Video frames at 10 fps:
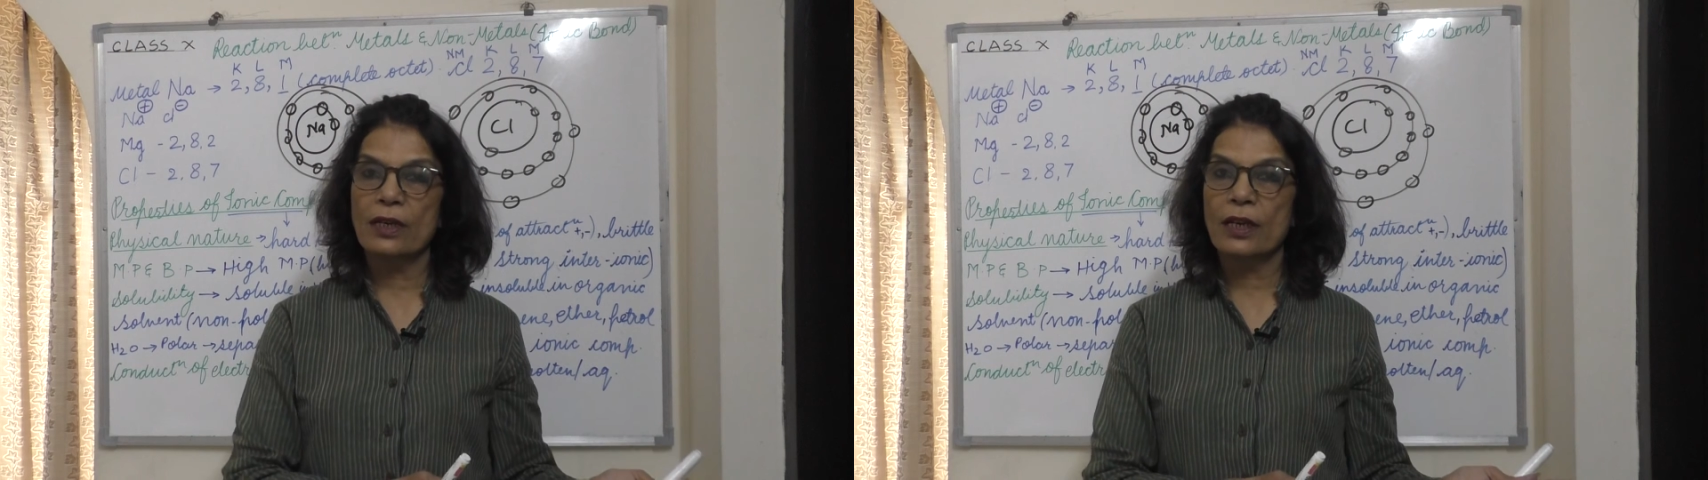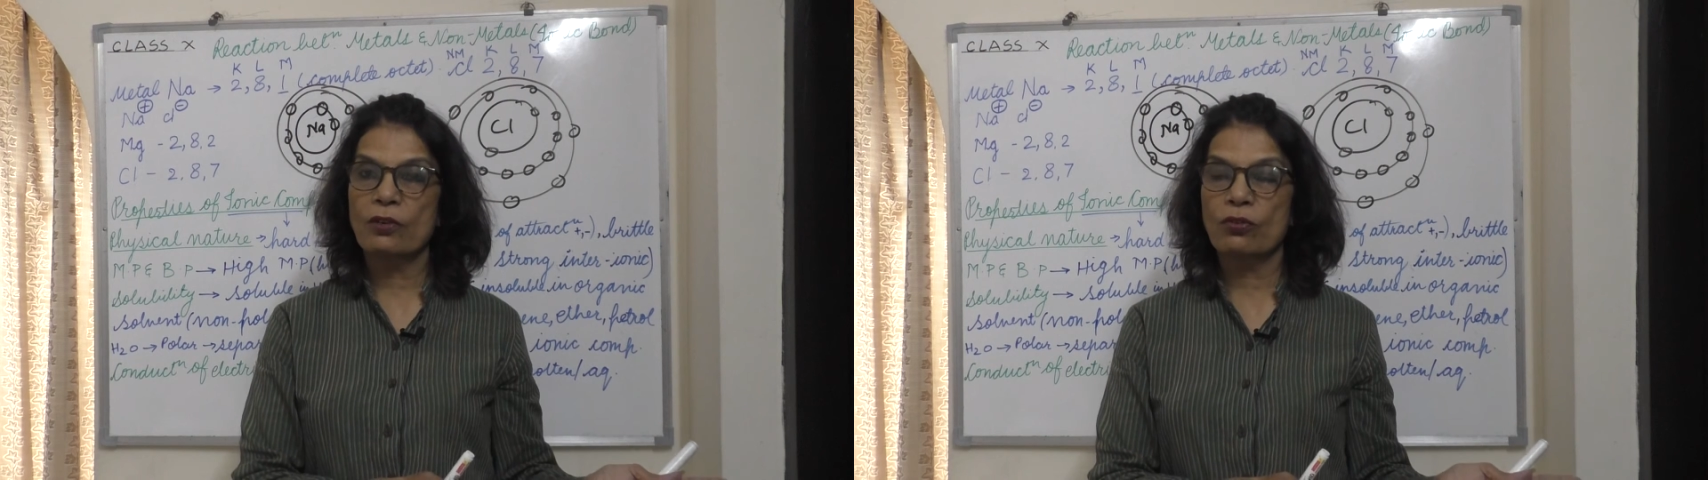
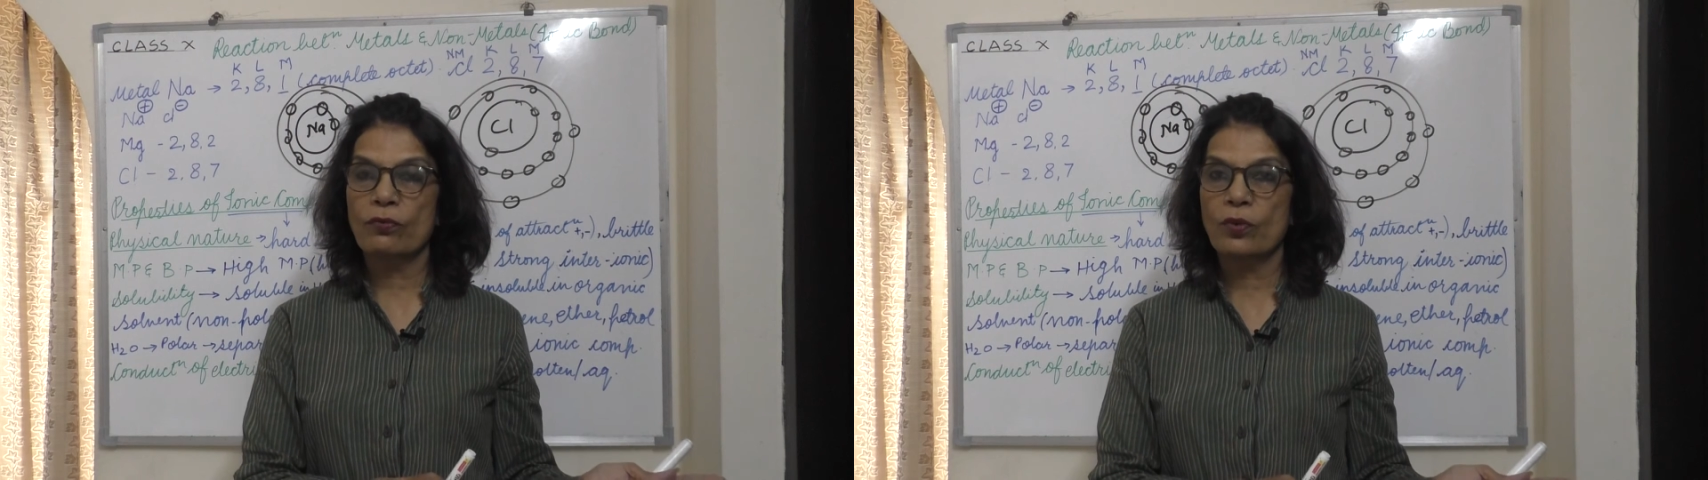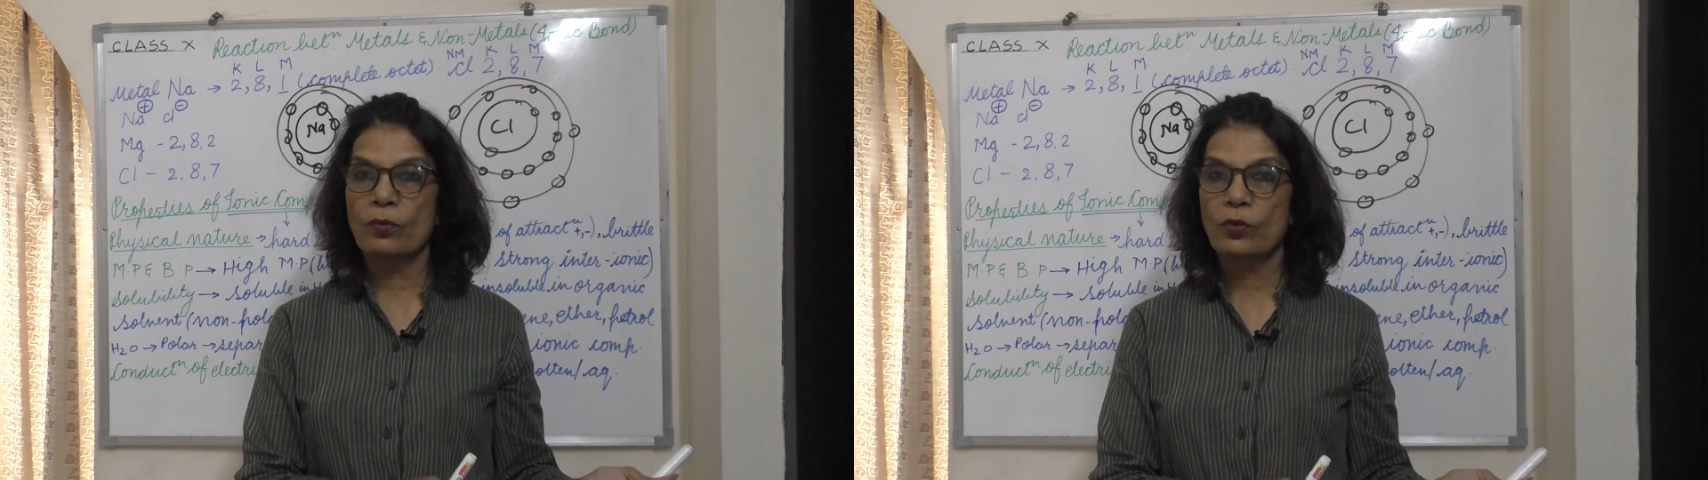electron
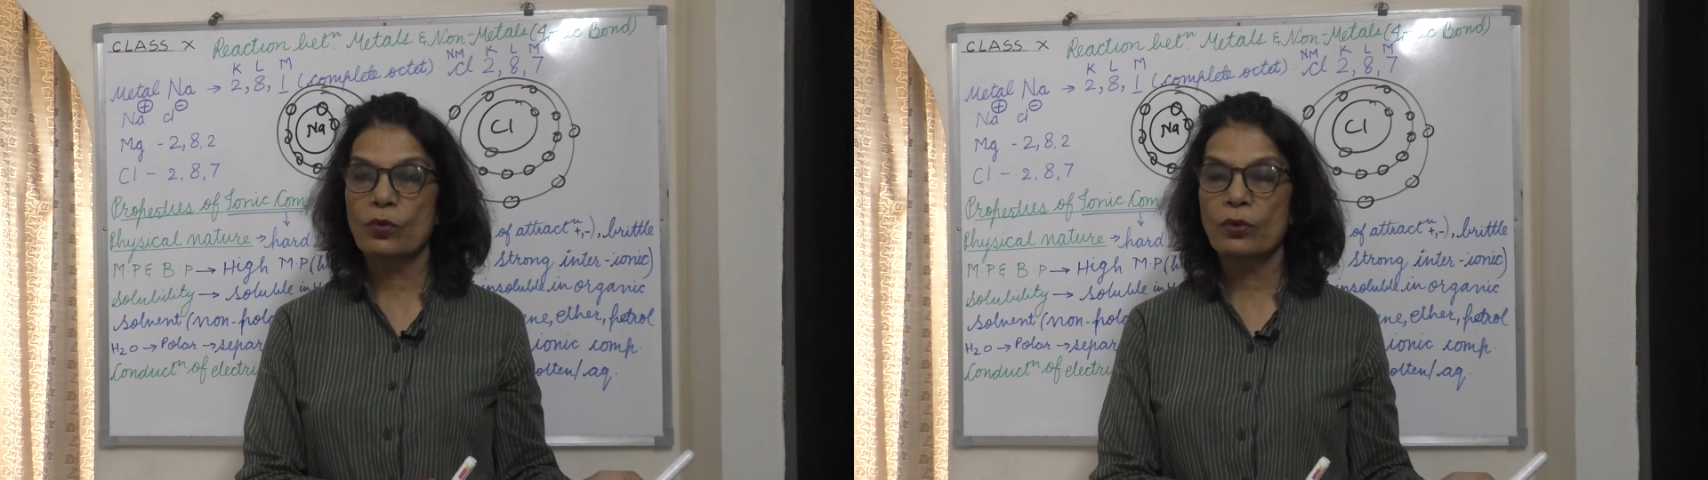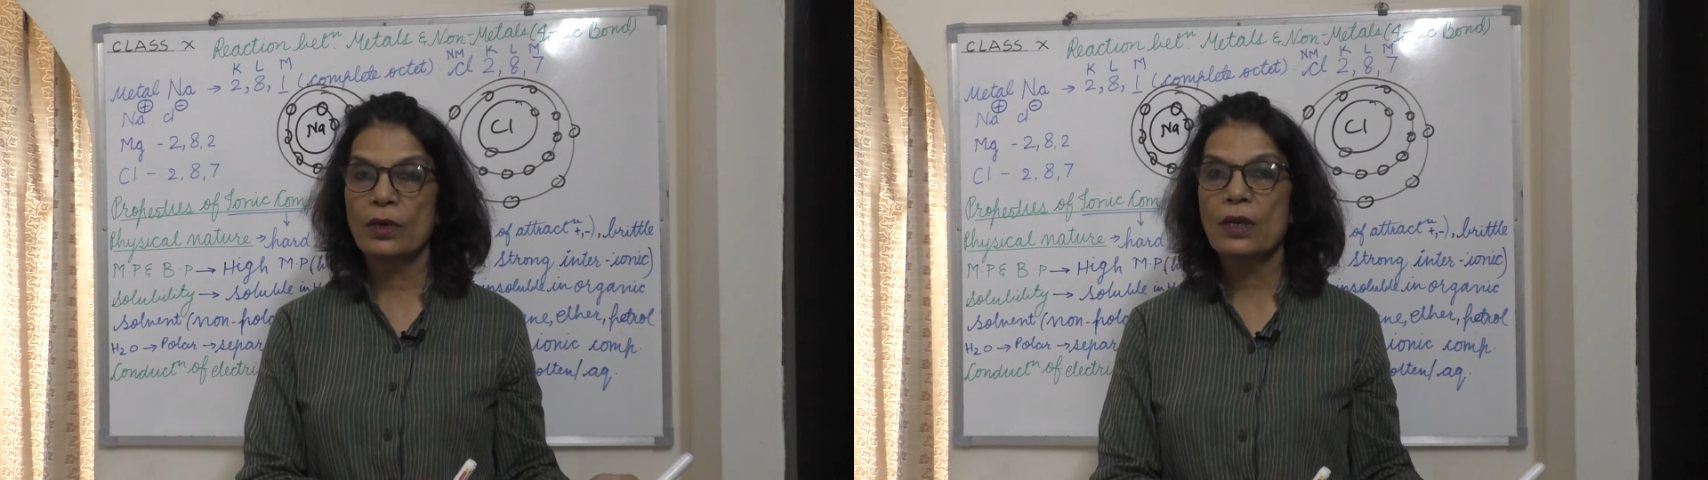from
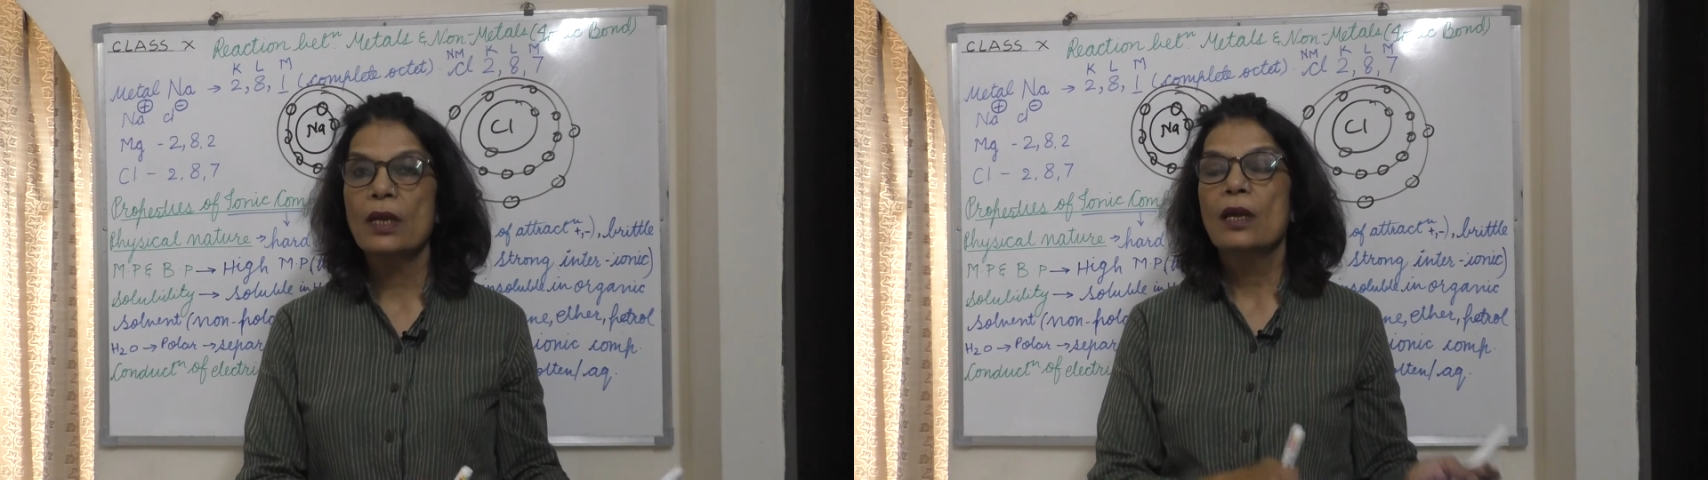chlorine,